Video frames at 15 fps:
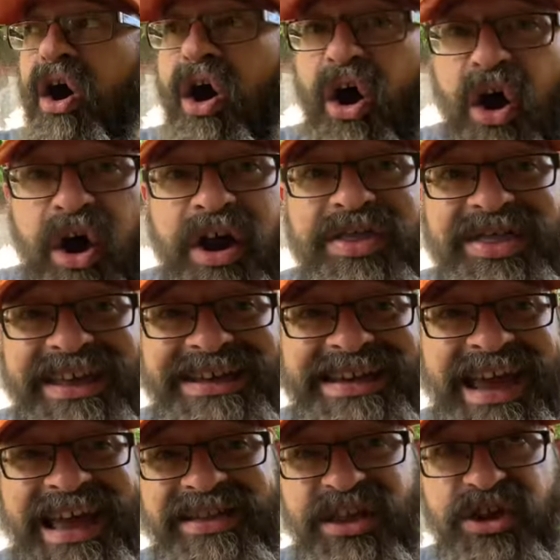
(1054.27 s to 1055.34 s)
on the
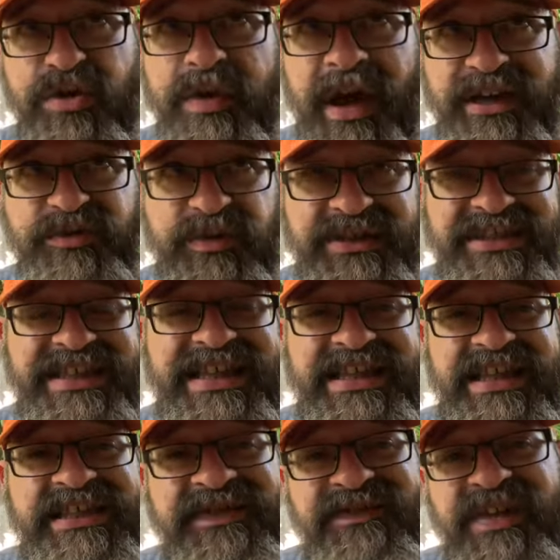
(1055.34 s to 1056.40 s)
day that you guys will see
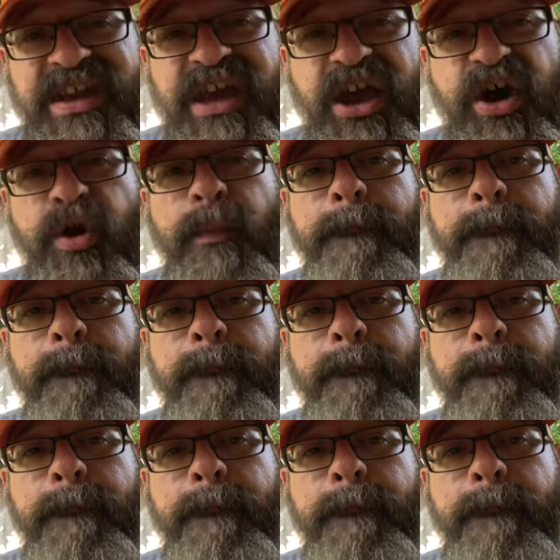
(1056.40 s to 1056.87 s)
this video.